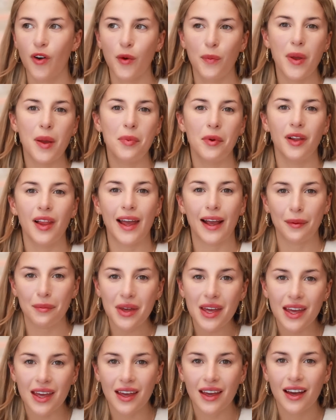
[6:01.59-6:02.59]
for people like
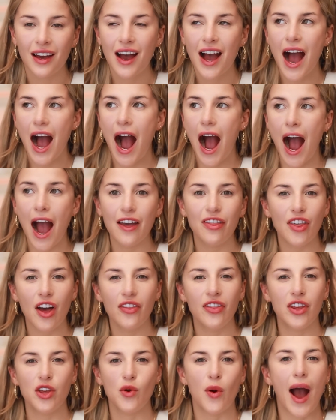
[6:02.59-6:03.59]
me, I
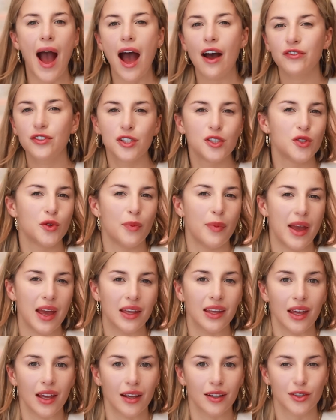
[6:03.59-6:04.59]
thought that you have to do
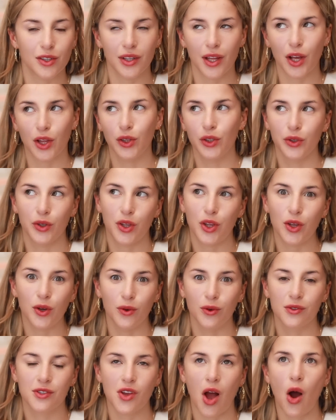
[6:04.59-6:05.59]
baking to like look
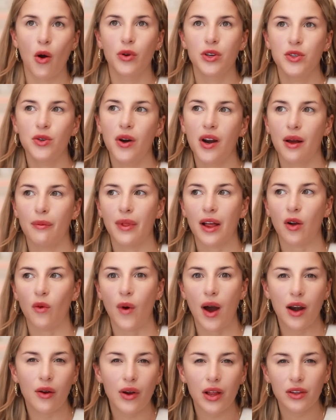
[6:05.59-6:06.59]
cute. So I would do it. I'm like,
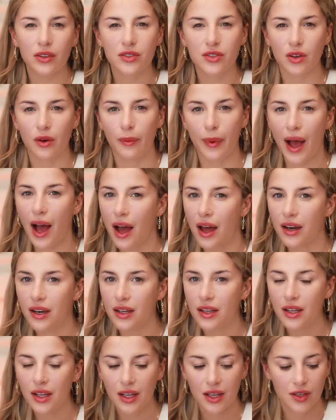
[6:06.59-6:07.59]
why do I look so bad?
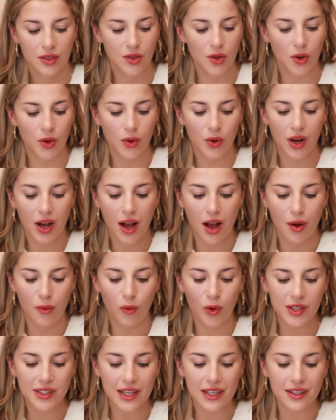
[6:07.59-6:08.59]
So
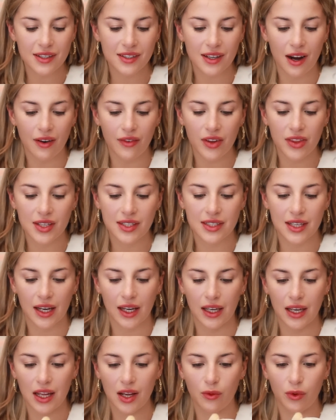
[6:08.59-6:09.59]
once I discovered this
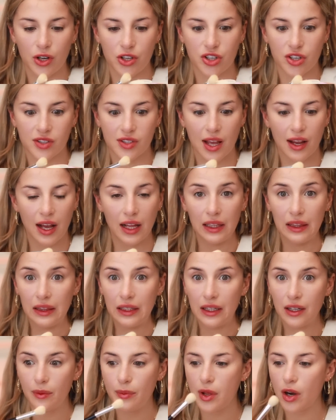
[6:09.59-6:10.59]
technique where it's just like a
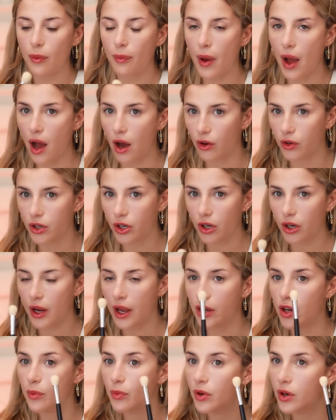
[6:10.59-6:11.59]
little bit of powder
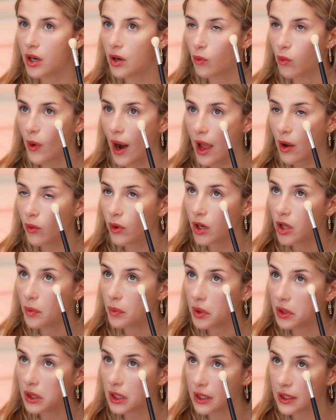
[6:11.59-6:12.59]
and you put it right where you
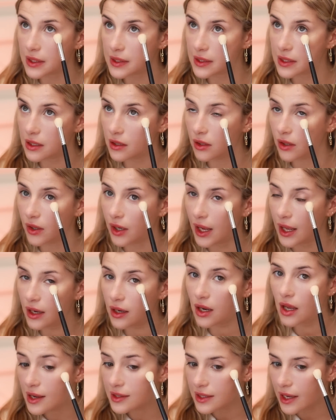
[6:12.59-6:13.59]
put the concealer
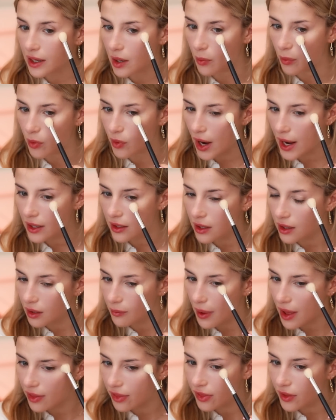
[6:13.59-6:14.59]
in as like a
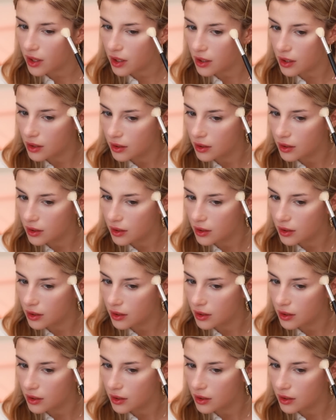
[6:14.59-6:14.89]
brightening method,